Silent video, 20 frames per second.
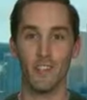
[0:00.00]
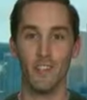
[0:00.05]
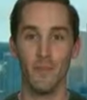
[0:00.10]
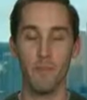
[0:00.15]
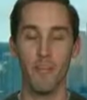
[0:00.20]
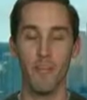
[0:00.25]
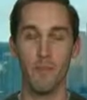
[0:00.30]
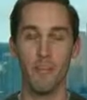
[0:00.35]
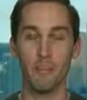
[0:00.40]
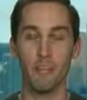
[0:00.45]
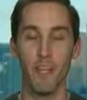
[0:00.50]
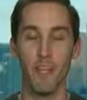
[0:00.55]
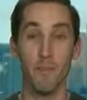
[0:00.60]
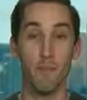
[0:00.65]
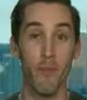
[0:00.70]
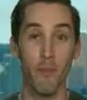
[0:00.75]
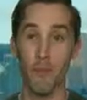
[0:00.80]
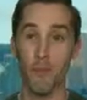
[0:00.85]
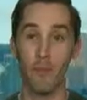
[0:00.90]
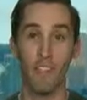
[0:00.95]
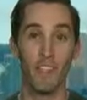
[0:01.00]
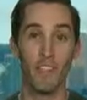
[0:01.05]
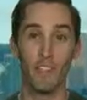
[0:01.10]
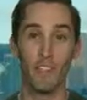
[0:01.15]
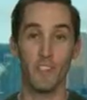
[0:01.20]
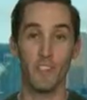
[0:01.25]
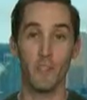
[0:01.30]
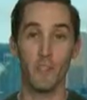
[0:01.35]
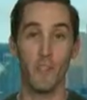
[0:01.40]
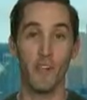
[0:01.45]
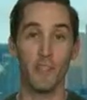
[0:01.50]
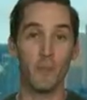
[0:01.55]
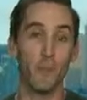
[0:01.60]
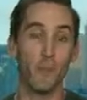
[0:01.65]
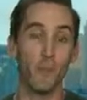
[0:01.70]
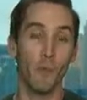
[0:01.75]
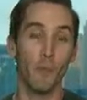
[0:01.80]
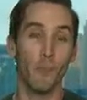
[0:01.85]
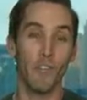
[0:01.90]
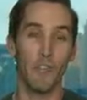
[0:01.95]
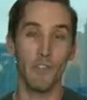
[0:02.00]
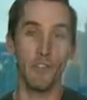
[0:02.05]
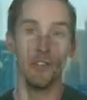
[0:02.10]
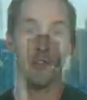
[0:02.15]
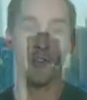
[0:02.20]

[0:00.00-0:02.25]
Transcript: It might be a little too much, but like you